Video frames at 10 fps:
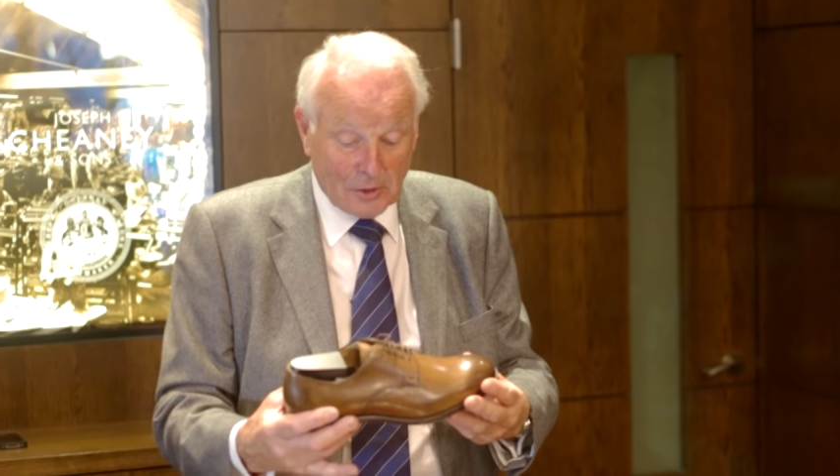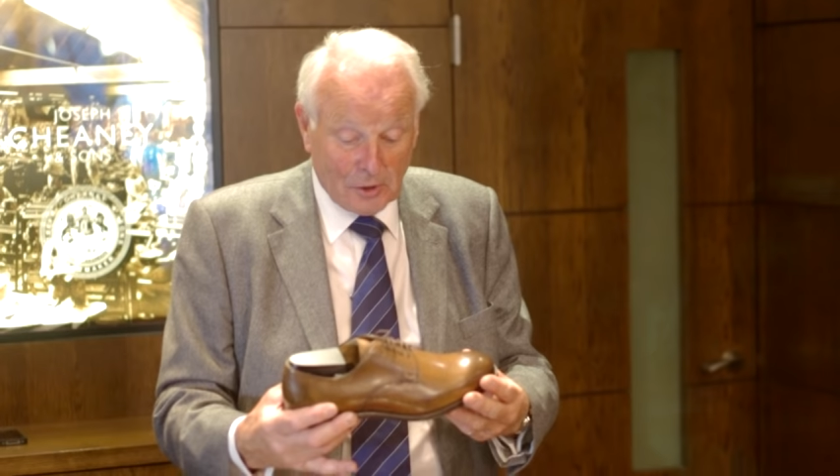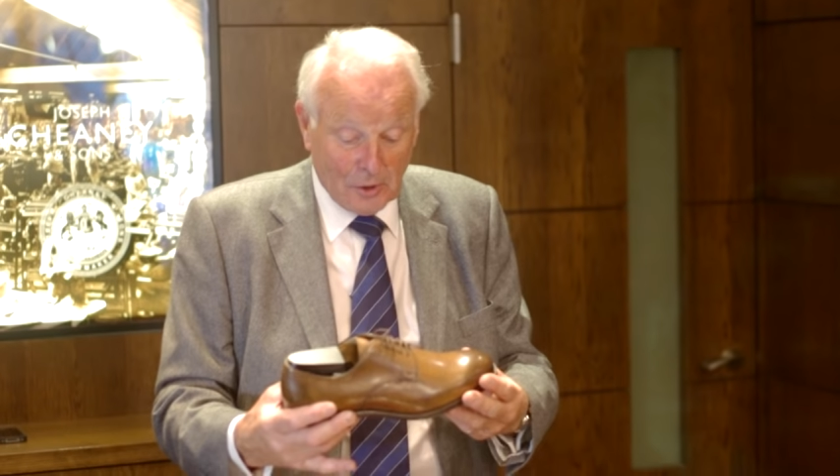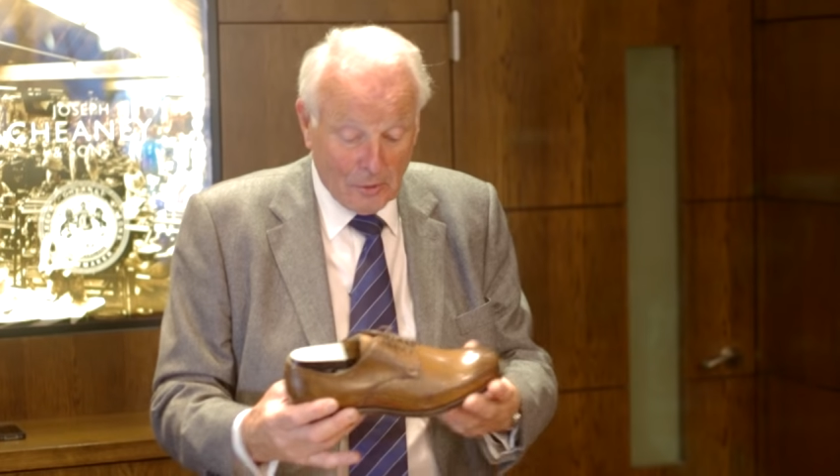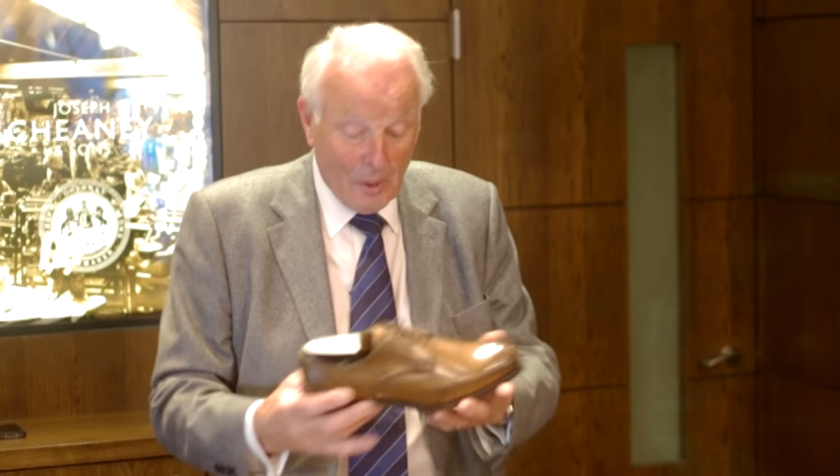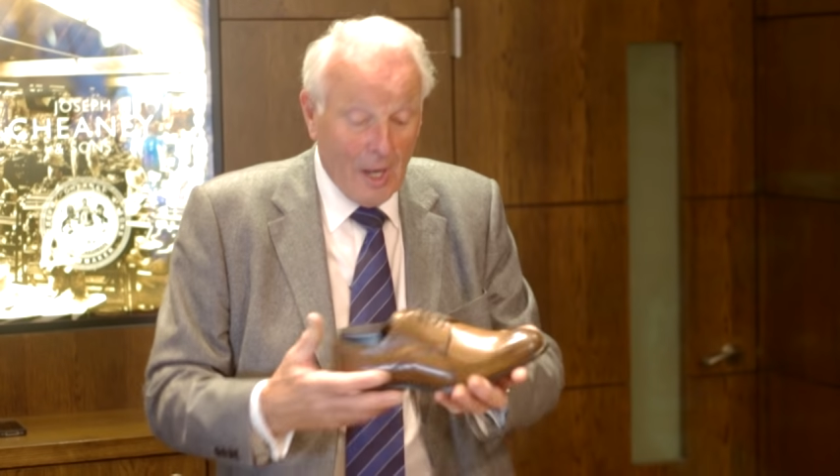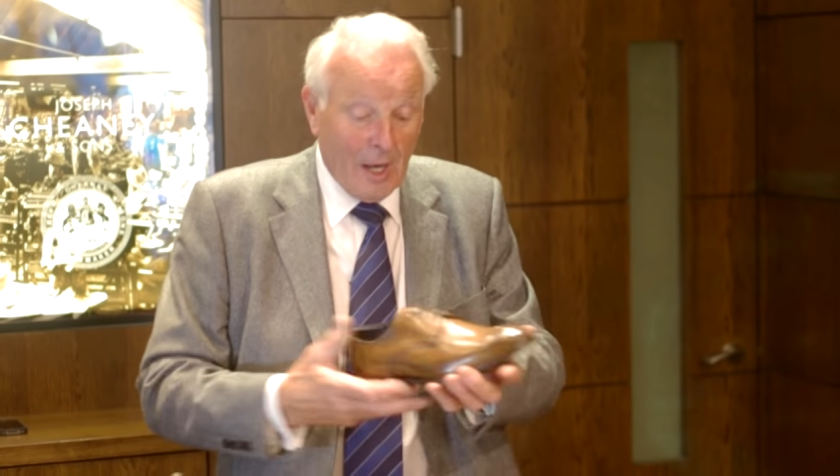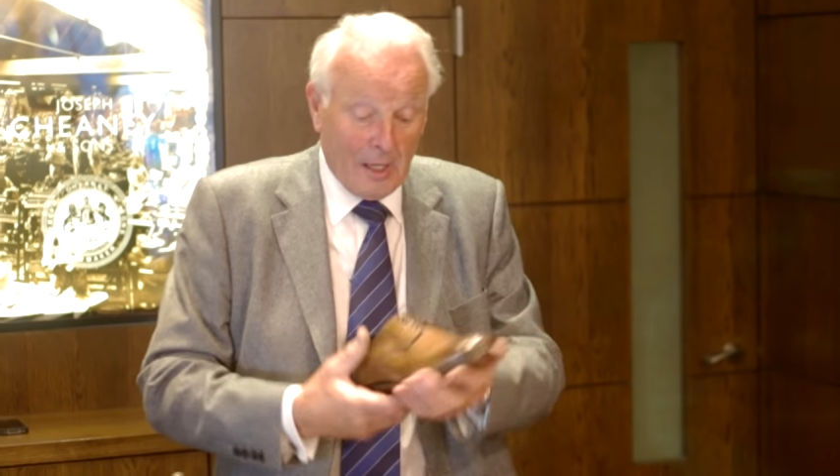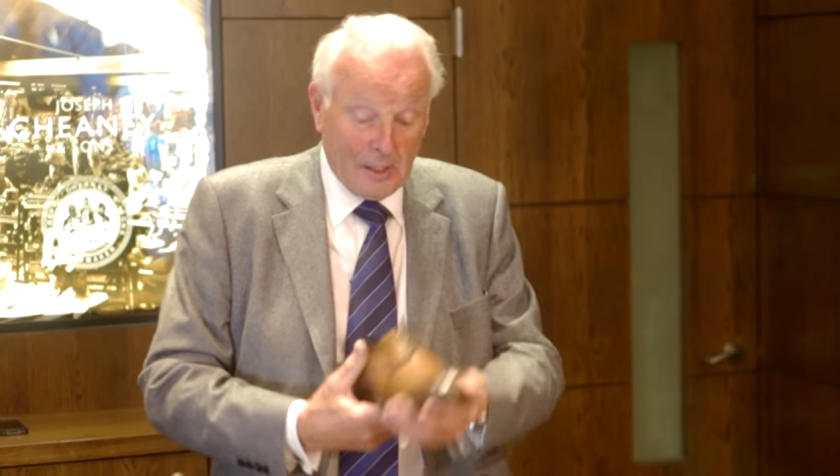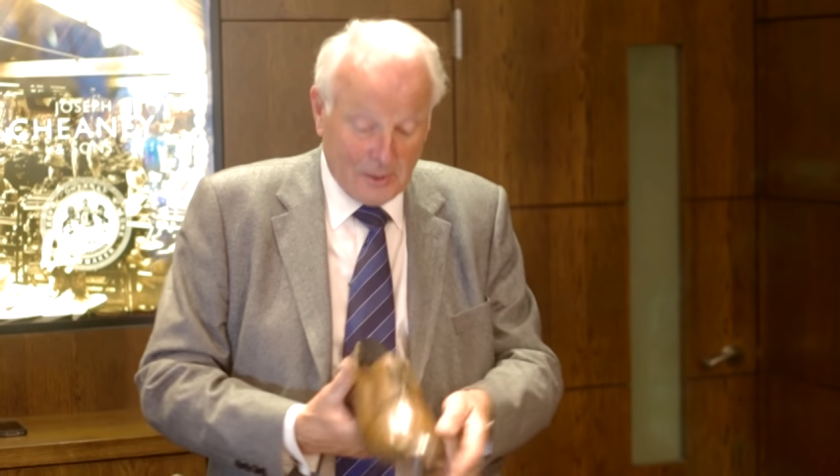shoe,
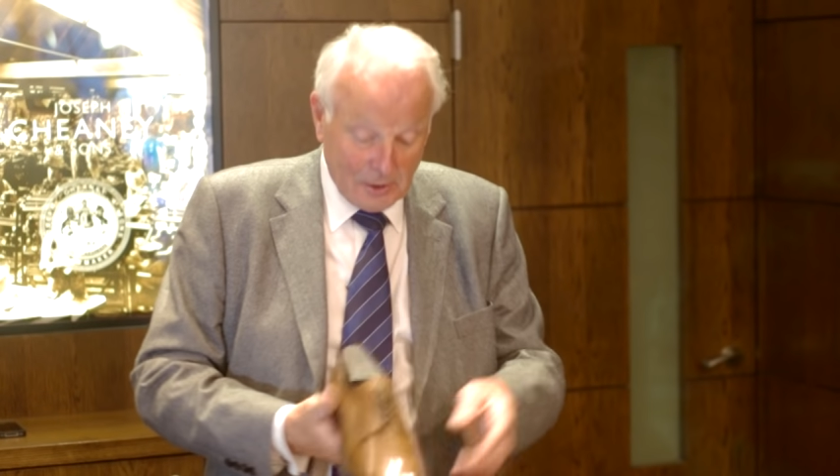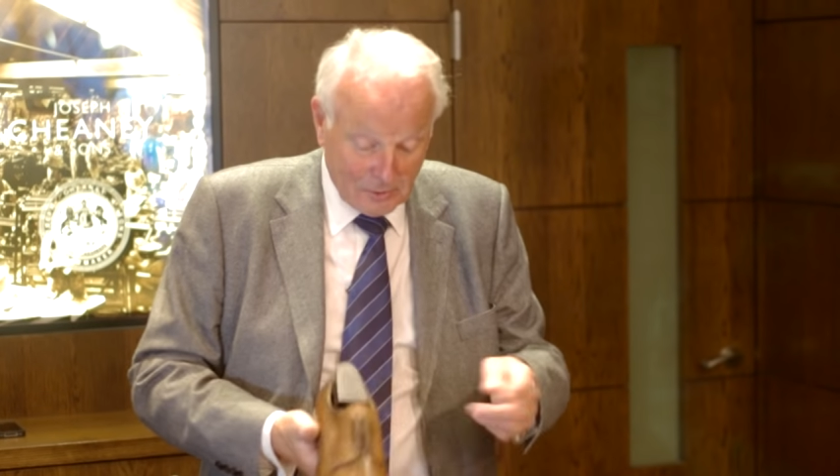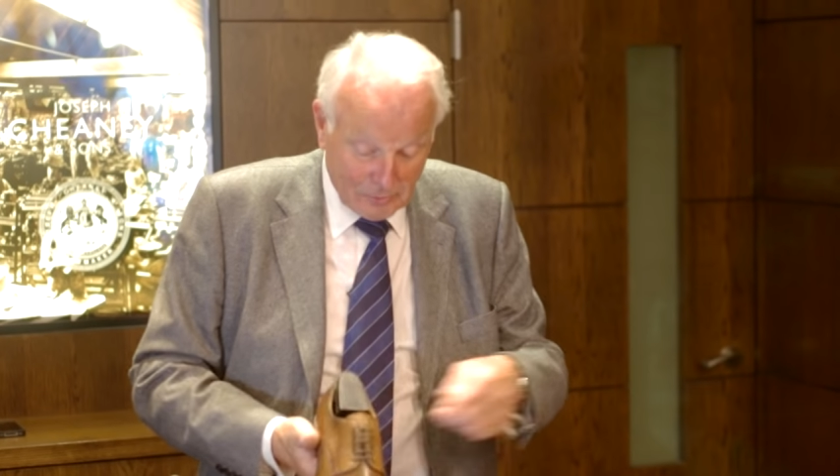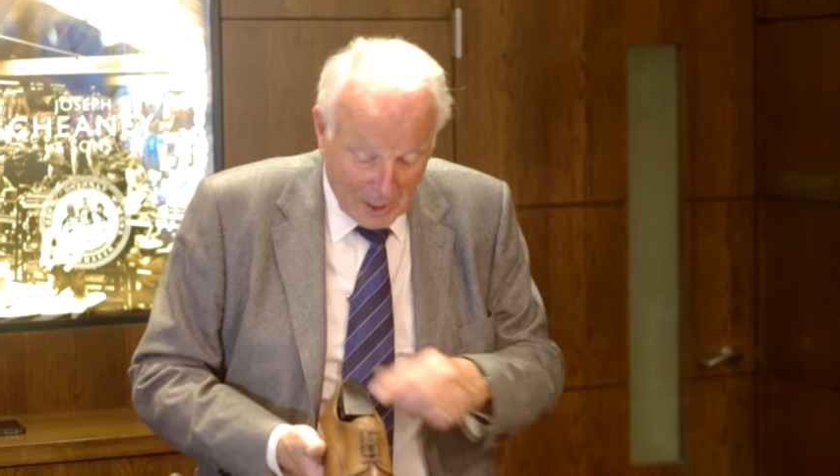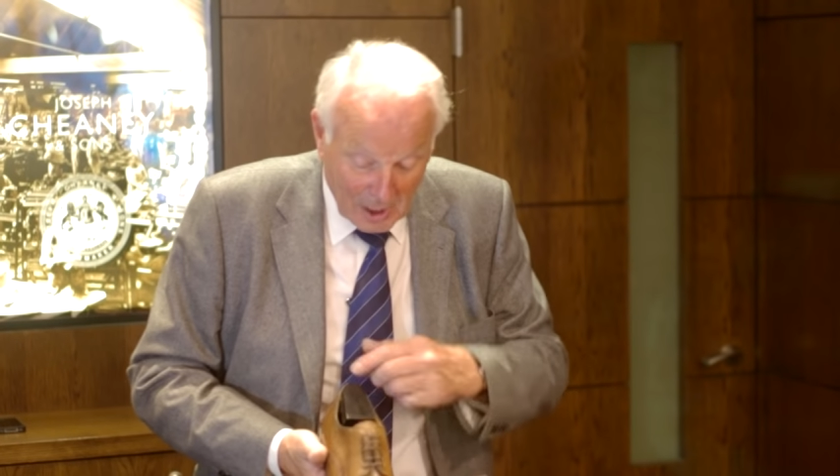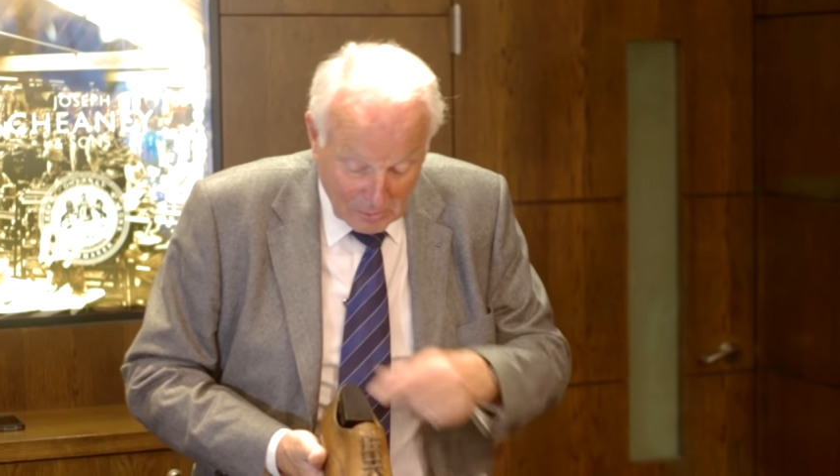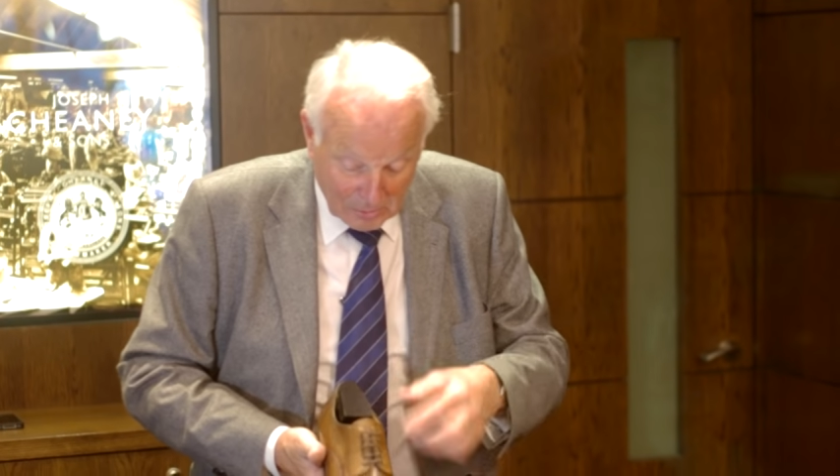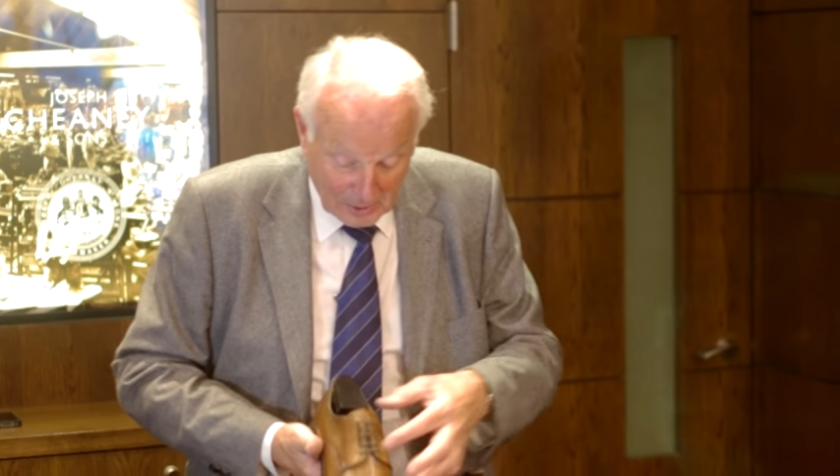and it is available